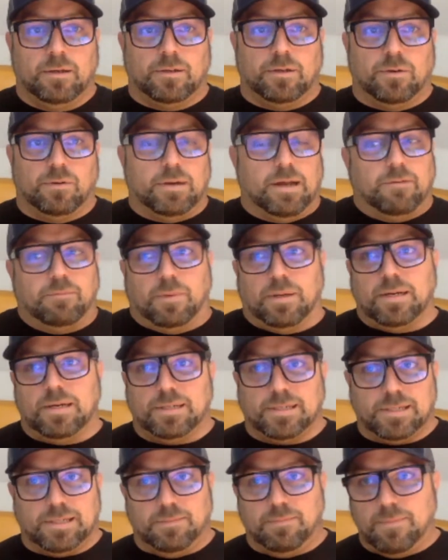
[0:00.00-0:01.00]
you don't have money
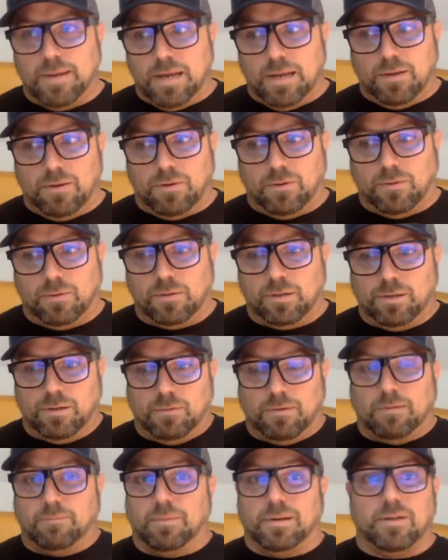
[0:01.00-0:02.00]
to send mail, you
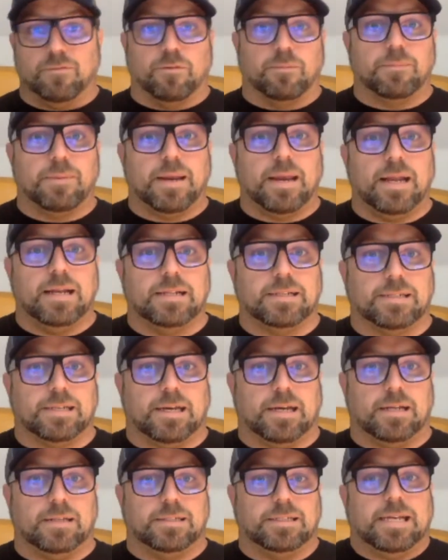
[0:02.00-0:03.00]
don't have money for bandit
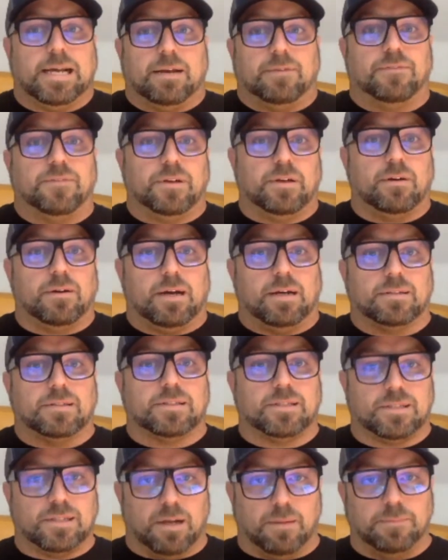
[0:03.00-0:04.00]
signs, you got to figure out
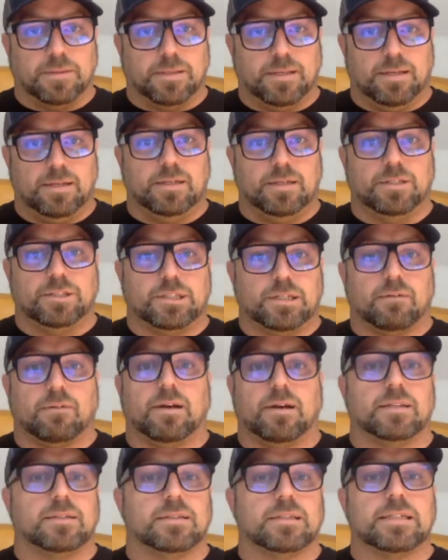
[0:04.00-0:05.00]
something to
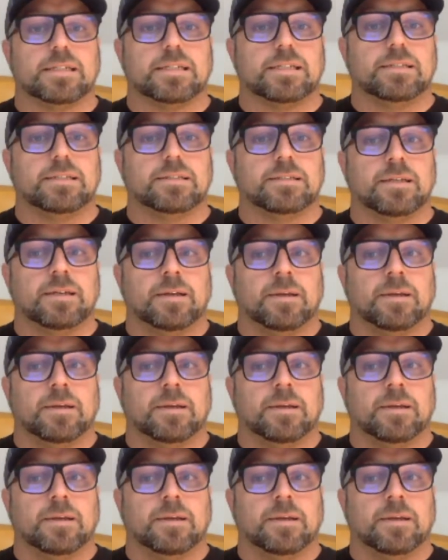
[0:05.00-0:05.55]
generate leads.